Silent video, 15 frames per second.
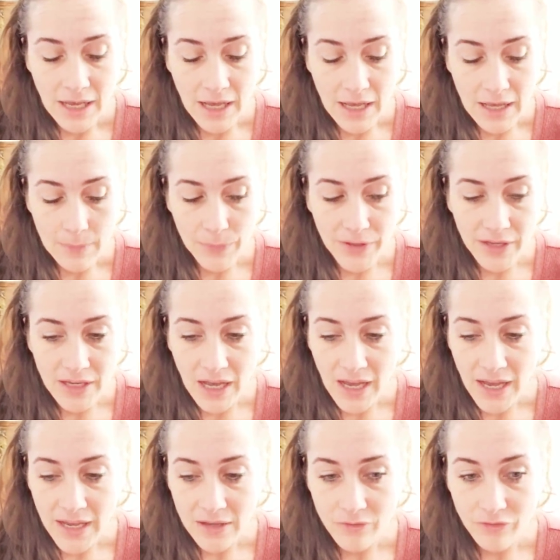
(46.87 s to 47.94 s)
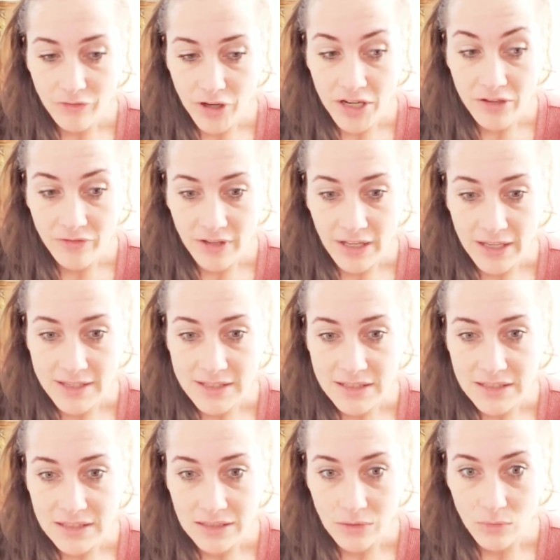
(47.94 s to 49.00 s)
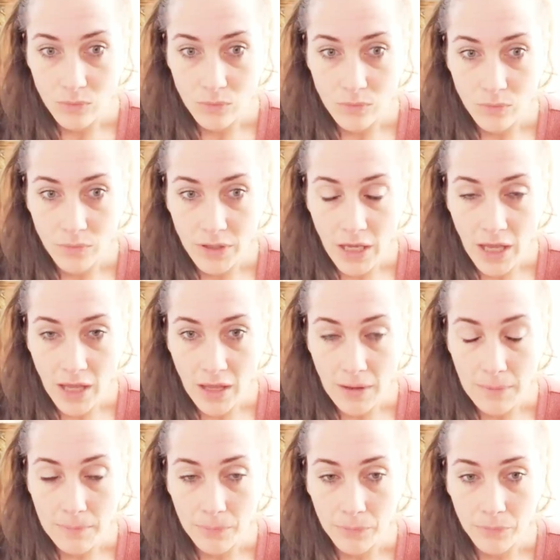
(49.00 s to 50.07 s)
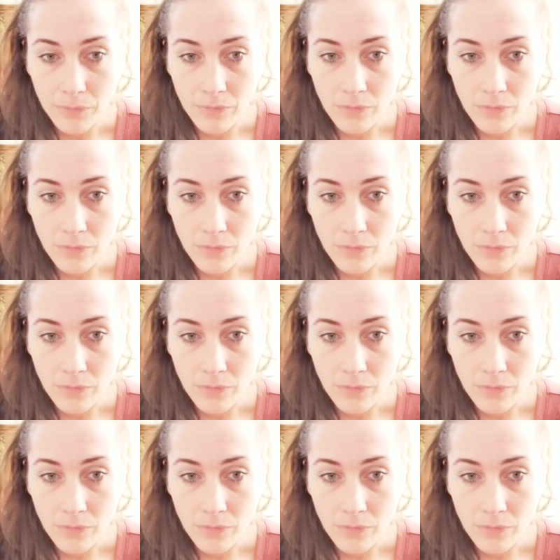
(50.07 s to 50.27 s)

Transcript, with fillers: um, the guy in front of us um,